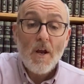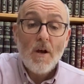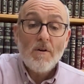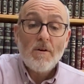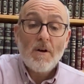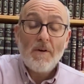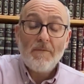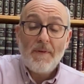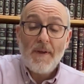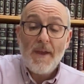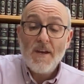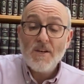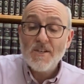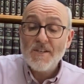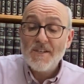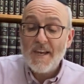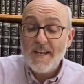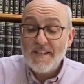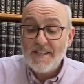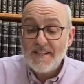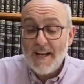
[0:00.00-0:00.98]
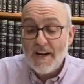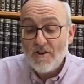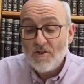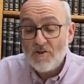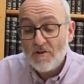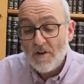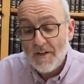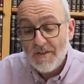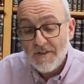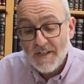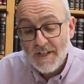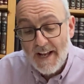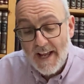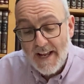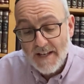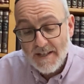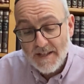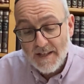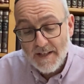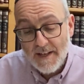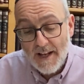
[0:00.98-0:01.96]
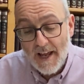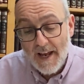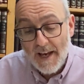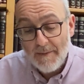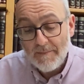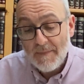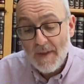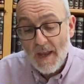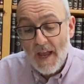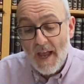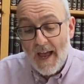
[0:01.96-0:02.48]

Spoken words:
Rav Hirsch, as I said, translates the name